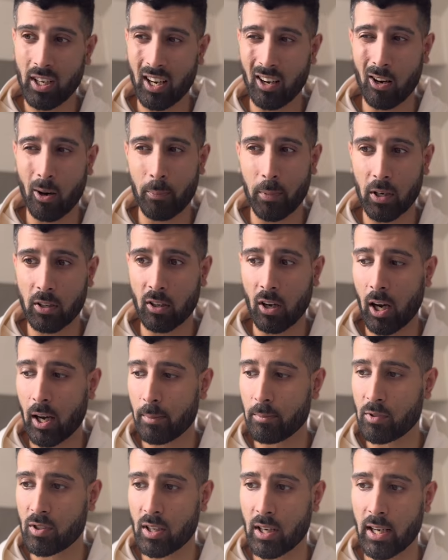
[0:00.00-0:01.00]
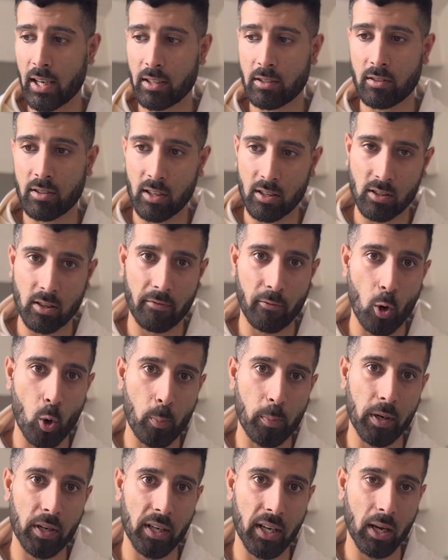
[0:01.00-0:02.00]
it a couple of times since I've
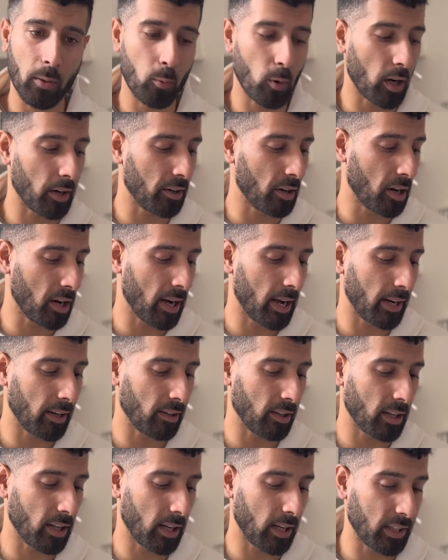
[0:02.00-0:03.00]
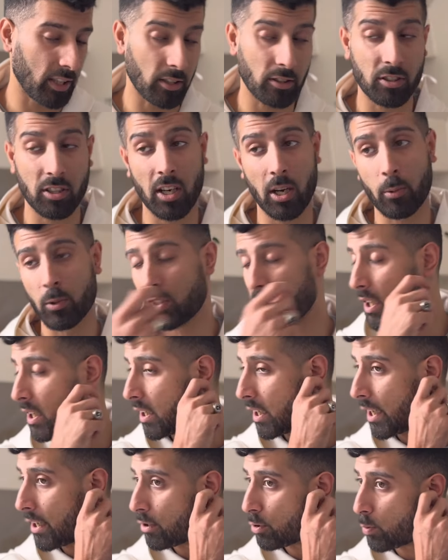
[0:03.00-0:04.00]
opened it and whatnot. And yesterday I was sitting
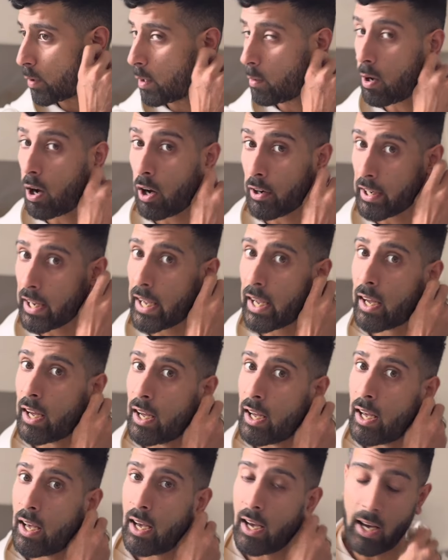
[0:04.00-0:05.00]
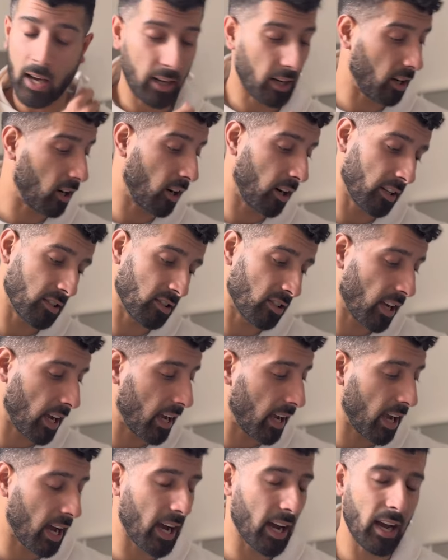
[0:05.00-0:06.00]
there as well on it. And I got to
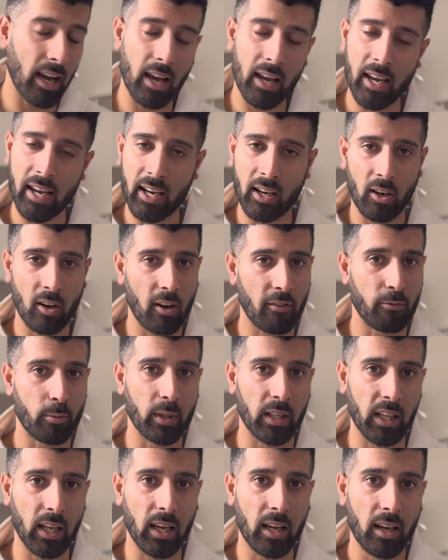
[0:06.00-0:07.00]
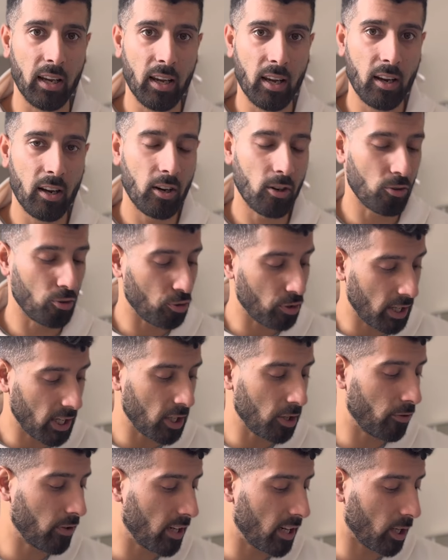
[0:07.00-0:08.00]
say, in love with it. Really,
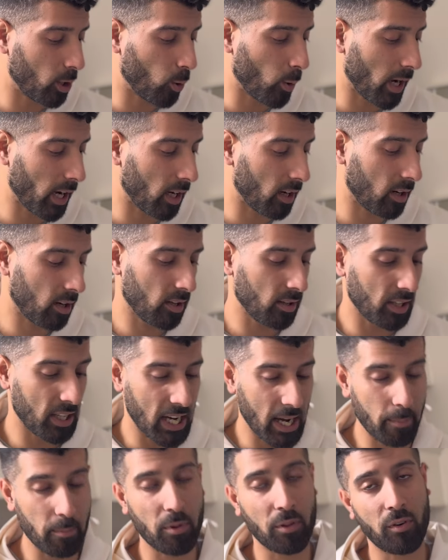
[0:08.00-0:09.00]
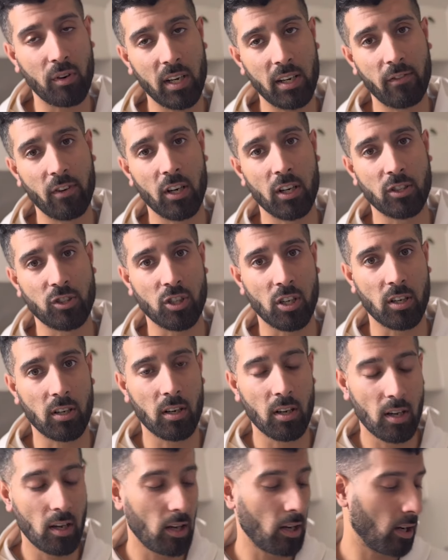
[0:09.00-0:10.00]
really quick. The M3 version,
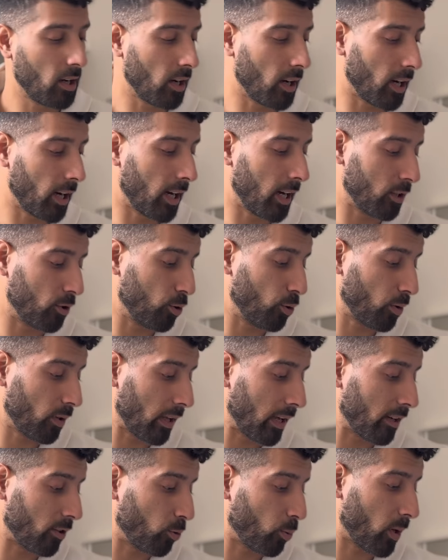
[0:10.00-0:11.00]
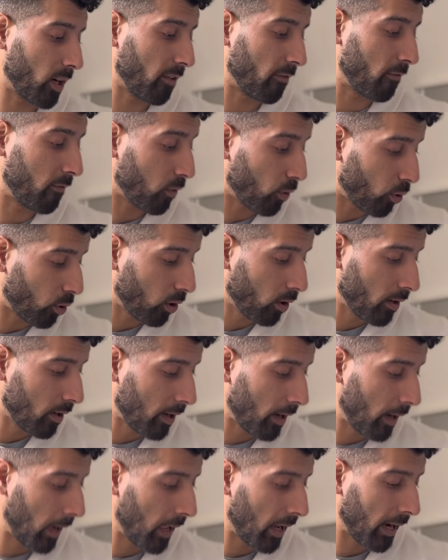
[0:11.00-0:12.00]
2024.
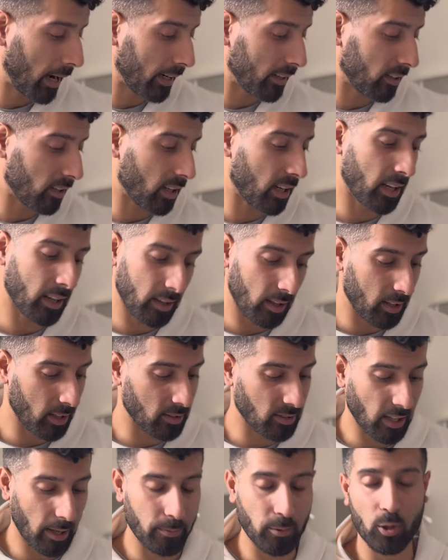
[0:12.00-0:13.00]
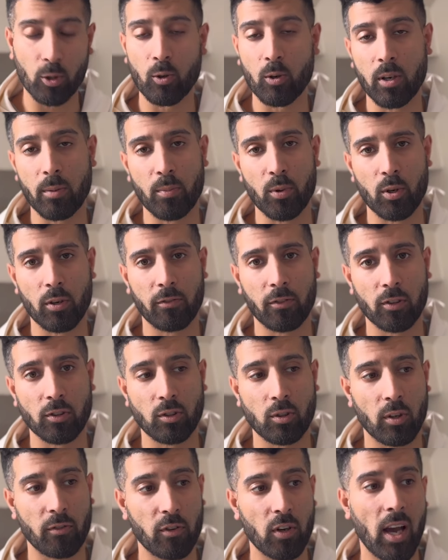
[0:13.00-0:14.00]
And it's absolutely beautiful.
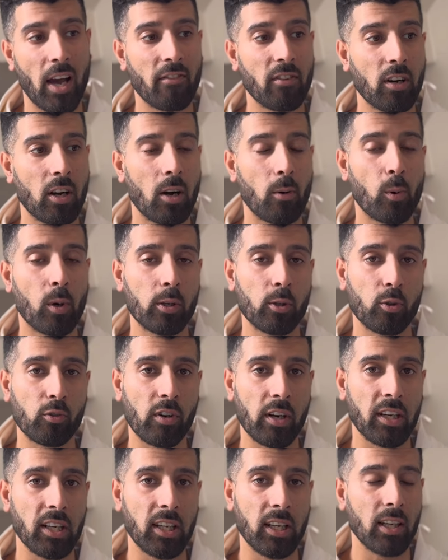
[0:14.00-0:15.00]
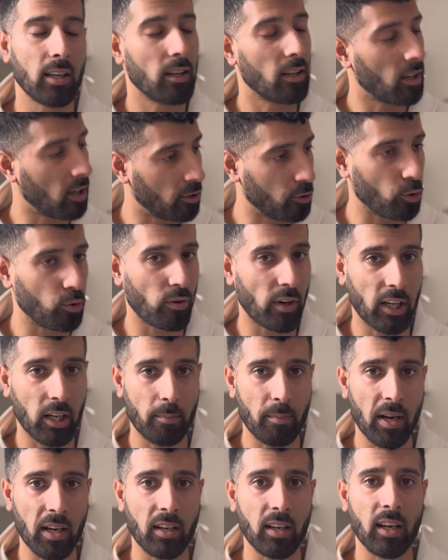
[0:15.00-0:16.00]
So if you haven't got one already, I do
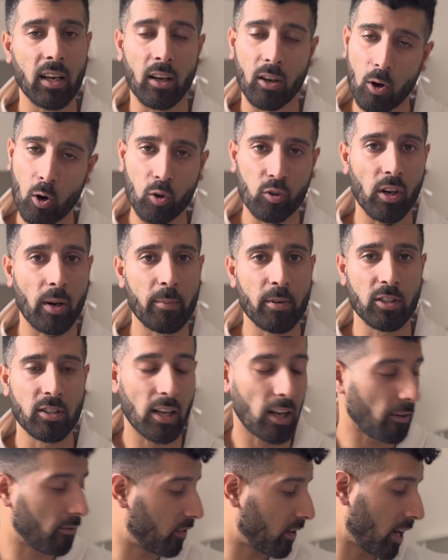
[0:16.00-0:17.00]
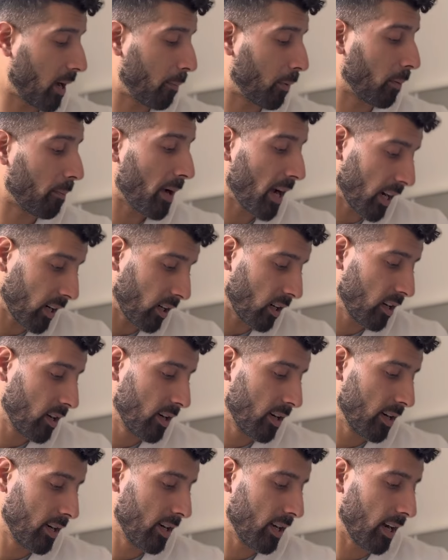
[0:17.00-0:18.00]
recommend it. Go grab yourself an Apple Mac.
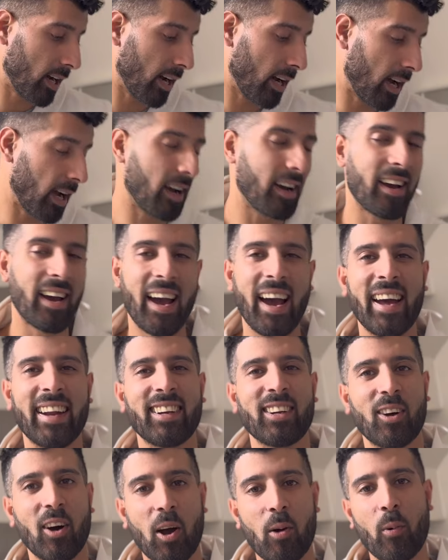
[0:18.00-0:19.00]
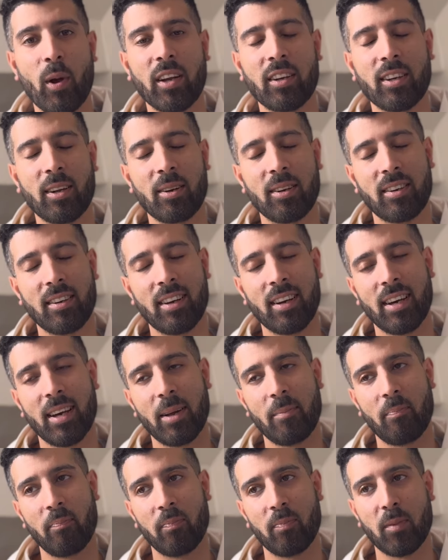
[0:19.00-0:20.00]
And I went
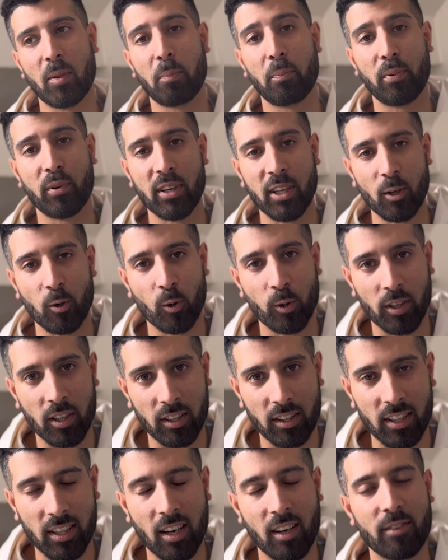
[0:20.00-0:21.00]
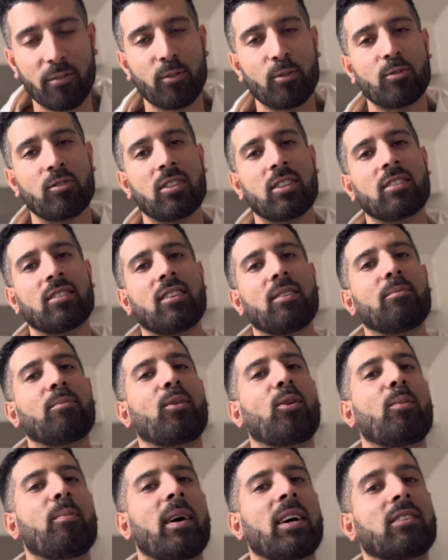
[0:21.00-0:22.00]
and pre-ordered the iPhone 16
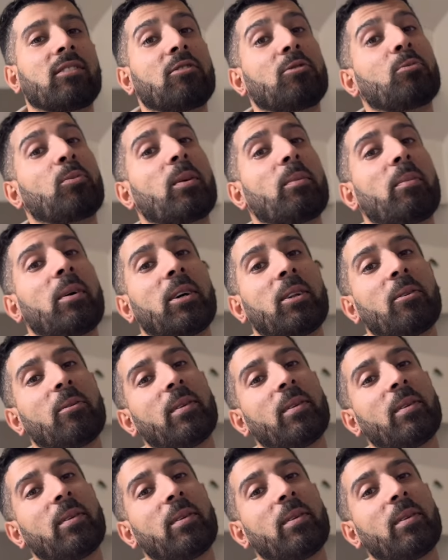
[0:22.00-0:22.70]
Pro Max as well.